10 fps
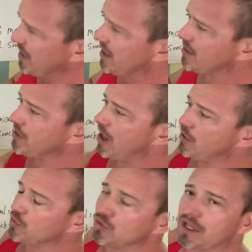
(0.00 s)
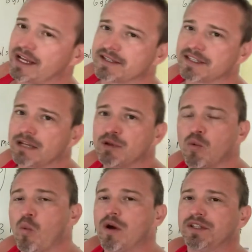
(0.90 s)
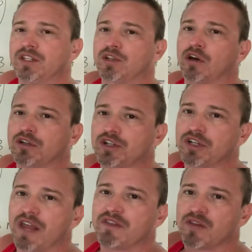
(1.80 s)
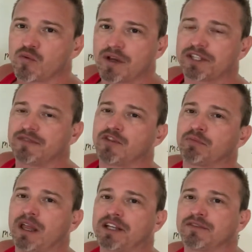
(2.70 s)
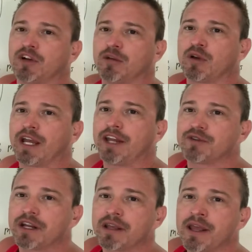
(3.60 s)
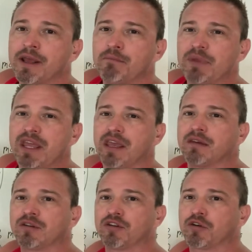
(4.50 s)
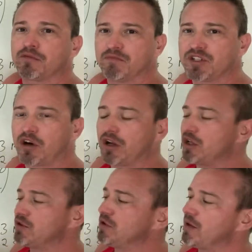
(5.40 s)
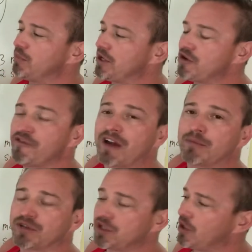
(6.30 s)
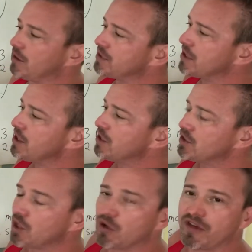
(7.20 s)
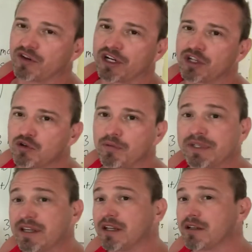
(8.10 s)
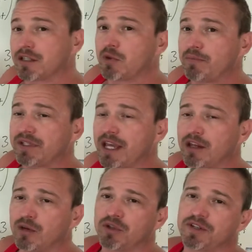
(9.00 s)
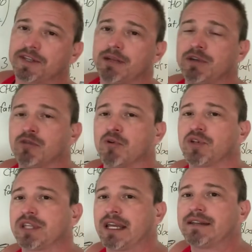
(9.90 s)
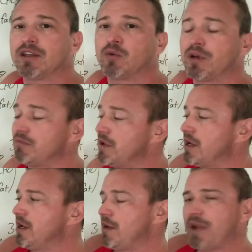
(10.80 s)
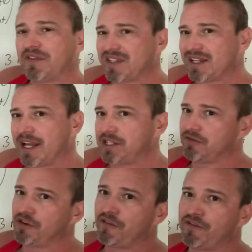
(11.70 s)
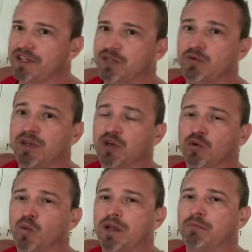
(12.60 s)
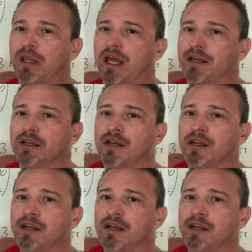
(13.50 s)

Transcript: and our rule, guys, is going to be one starch, and then the rest of your blocks of carbohydrate being your start, uh, uh, being your fibrous carbs. So if you're going to do a, a uh, sweet potato, which is going to be your most ideal one, about the size of your fist would be your one block